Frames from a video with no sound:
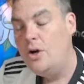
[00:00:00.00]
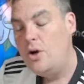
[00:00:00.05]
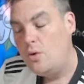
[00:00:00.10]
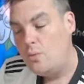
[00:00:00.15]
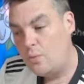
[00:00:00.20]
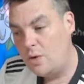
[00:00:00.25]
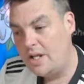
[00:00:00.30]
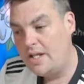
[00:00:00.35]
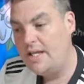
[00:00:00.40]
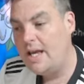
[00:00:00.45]

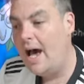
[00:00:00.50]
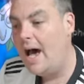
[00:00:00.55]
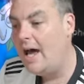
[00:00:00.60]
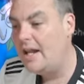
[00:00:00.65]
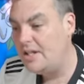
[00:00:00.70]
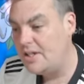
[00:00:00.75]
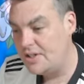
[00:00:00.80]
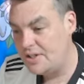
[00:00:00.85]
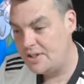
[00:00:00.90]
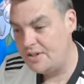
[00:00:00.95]

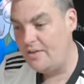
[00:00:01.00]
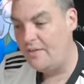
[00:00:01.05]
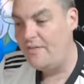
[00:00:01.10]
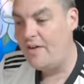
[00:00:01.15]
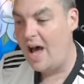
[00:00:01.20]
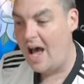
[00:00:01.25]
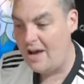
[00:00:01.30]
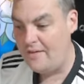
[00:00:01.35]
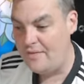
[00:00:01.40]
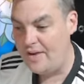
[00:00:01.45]
regardless of
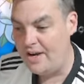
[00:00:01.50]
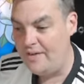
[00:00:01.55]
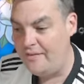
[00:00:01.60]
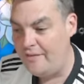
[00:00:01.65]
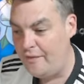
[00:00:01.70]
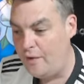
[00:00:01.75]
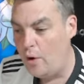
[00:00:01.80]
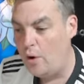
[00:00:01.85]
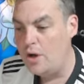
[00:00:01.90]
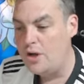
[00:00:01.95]
having
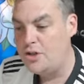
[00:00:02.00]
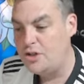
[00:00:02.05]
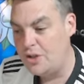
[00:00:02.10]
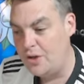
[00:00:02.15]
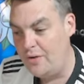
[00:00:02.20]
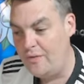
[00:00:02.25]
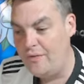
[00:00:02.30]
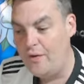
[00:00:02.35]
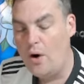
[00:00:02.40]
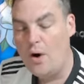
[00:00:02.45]

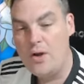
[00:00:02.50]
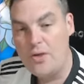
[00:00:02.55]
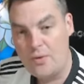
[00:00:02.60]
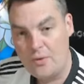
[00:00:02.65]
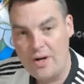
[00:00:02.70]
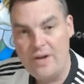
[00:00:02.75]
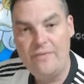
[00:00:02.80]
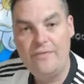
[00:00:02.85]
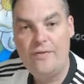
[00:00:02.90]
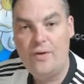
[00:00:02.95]
42,
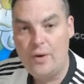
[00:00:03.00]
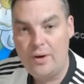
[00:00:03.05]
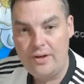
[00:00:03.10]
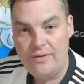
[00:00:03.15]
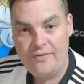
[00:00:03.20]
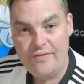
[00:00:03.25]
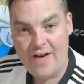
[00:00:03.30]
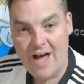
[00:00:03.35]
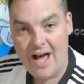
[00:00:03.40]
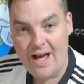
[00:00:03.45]
43 and
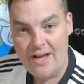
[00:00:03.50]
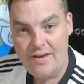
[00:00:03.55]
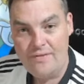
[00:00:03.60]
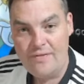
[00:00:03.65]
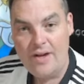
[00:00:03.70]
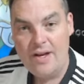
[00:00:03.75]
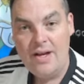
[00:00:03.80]
45.